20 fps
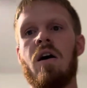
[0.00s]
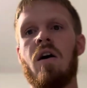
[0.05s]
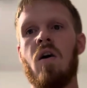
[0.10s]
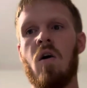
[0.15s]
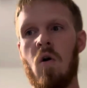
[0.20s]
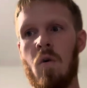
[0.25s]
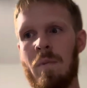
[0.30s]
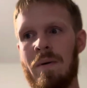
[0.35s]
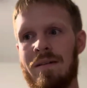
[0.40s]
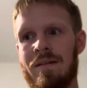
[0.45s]

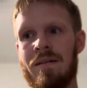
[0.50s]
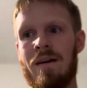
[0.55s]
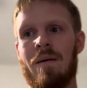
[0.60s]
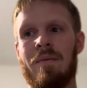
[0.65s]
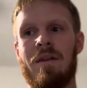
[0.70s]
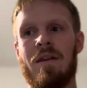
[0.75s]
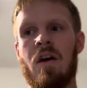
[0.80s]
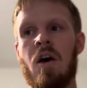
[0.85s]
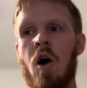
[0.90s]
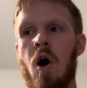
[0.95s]
Hope it's
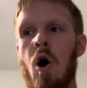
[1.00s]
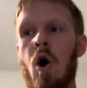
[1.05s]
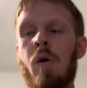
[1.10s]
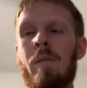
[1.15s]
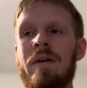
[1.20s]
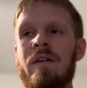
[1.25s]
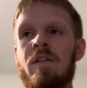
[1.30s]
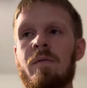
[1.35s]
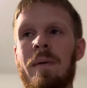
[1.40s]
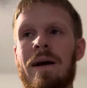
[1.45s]
coming.
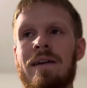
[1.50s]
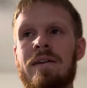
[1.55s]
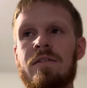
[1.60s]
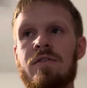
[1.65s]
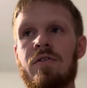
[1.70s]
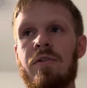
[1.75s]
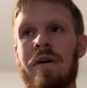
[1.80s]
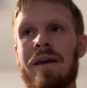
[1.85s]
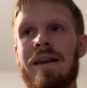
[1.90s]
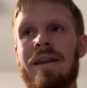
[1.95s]
Homing Spider
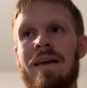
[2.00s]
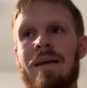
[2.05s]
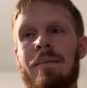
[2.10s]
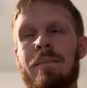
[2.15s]
Droid.